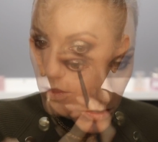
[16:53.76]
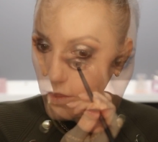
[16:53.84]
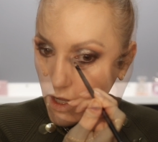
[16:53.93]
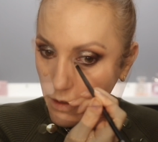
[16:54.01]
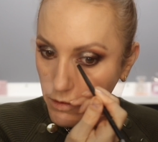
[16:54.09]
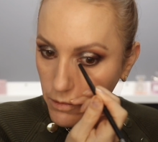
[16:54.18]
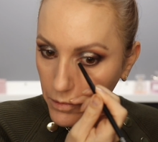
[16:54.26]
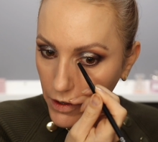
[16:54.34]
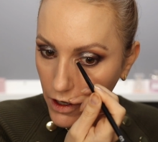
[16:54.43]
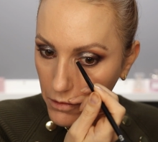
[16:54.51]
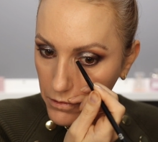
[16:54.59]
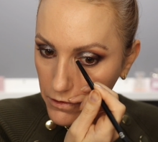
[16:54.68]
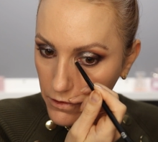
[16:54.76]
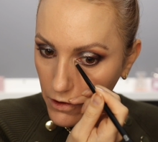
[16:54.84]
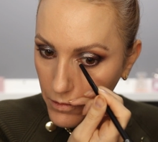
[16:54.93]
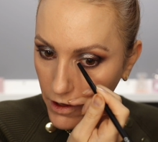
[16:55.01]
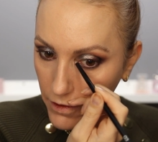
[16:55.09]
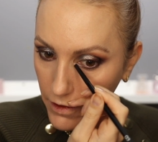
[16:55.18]
Then I'm going to pop
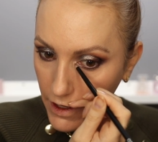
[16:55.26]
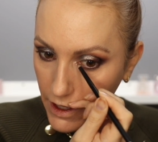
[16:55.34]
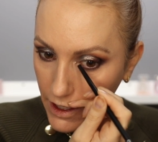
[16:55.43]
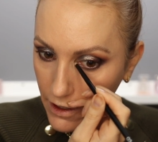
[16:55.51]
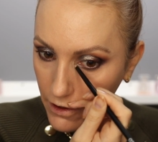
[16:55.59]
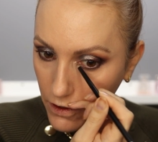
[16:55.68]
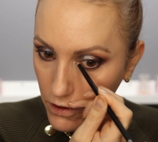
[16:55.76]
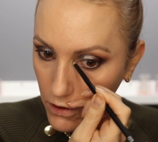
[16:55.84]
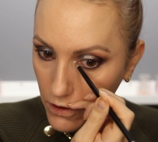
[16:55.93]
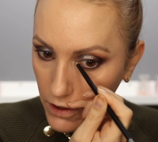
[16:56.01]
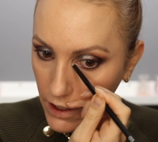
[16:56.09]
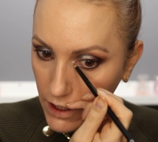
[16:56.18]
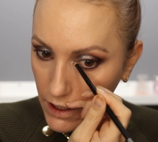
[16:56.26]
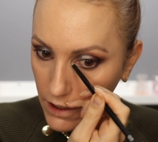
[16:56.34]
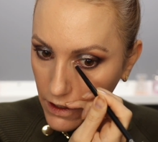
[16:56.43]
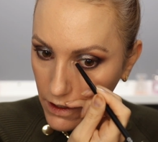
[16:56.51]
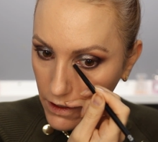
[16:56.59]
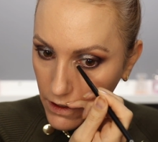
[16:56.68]
some on that inner corner.
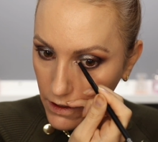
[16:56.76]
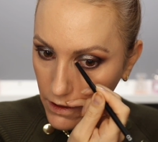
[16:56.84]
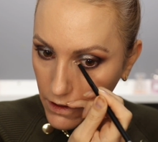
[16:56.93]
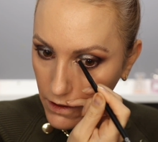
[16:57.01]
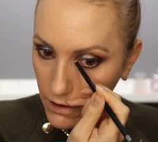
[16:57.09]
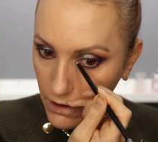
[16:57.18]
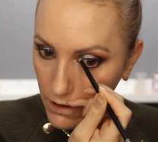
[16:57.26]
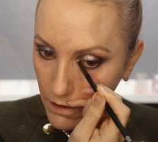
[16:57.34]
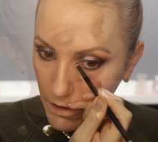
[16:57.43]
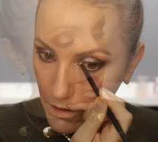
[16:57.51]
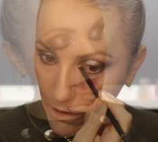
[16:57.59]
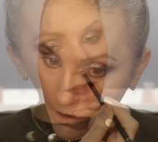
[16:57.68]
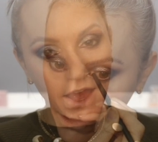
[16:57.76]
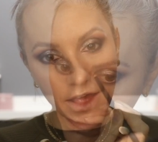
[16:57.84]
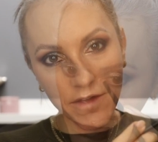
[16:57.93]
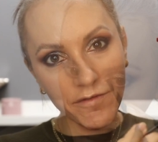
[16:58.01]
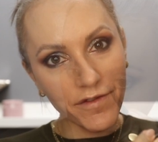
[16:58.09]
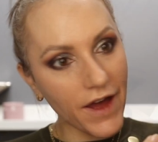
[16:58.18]

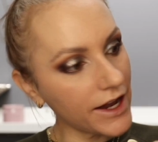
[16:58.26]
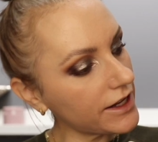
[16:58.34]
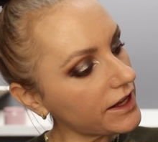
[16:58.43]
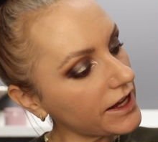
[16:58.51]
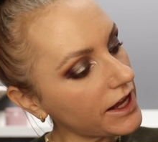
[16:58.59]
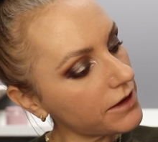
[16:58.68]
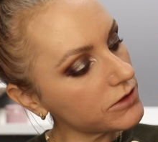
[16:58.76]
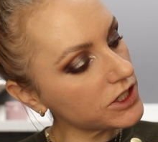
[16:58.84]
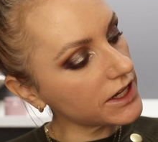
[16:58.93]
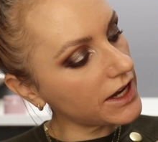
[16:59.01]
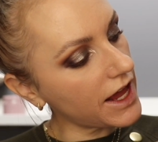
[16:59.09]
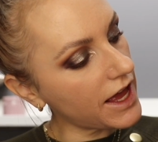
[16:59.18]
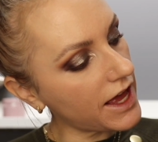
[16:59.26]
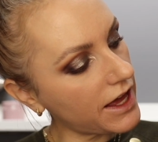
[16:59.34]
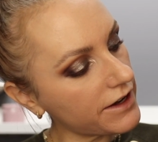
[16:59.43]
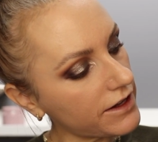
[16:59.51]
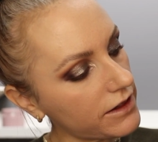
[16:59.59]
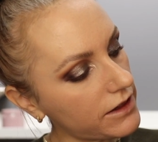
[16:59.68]
And then finally, I'm just going to add a